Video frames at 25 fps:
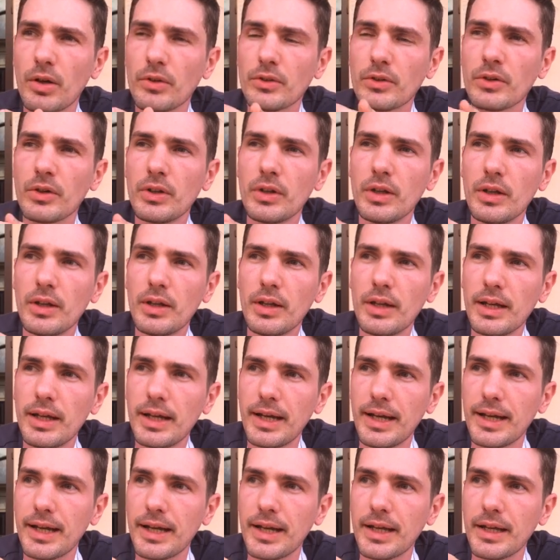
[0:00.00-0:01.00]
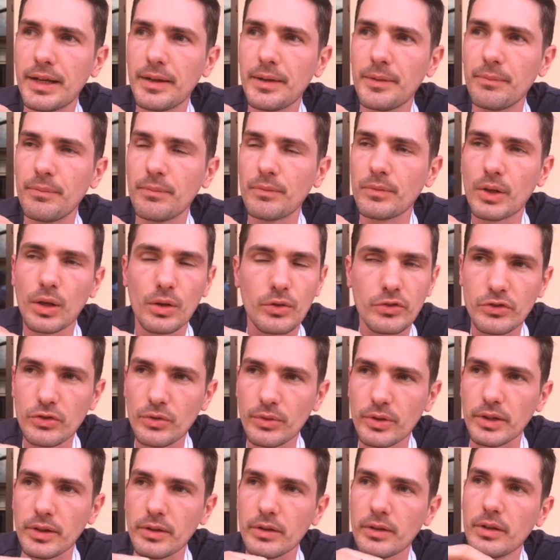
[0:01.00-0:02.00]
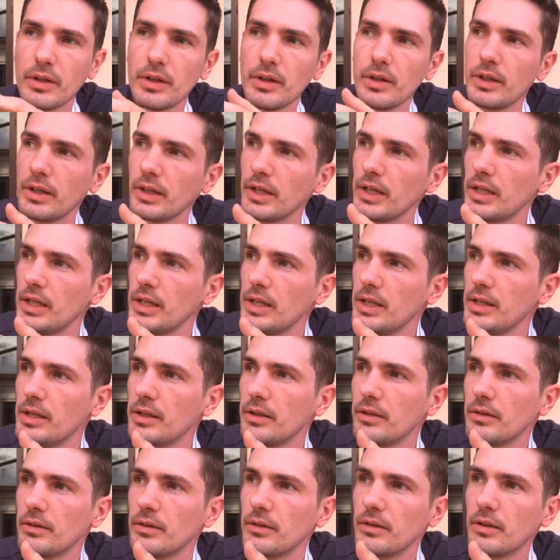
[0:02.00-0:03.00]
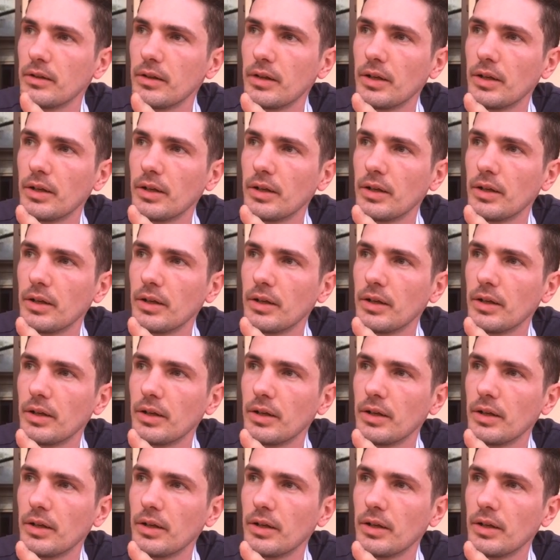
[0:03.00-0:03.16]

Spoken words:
Spot. No, sorry, he